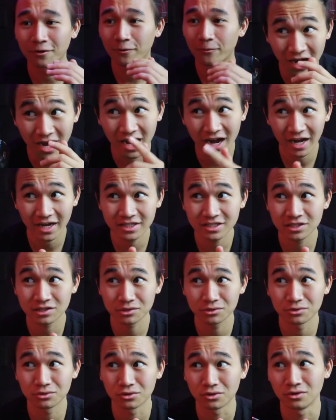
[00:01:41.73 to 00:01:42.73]
high
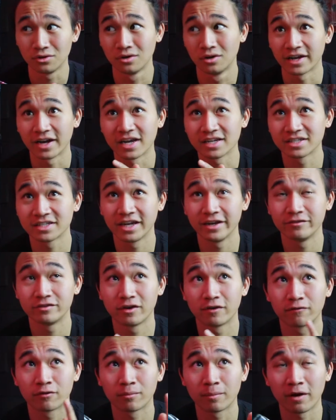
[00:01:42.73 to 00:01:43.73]
school that I saved
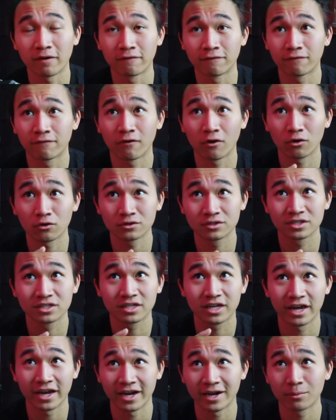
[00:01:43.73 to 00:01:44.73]
up for my
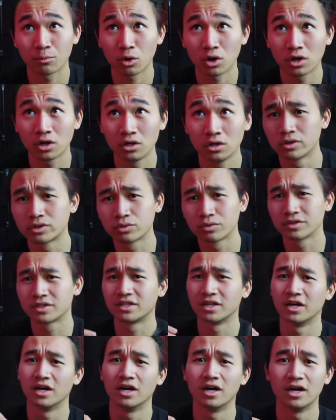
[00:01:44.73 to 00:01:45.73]
first camera, which was
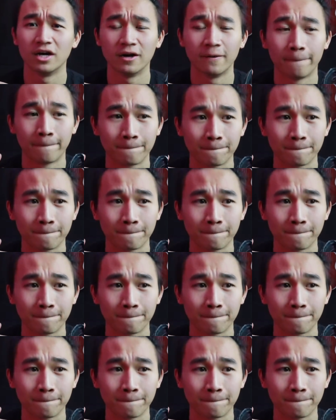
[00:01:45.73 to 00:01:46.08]
the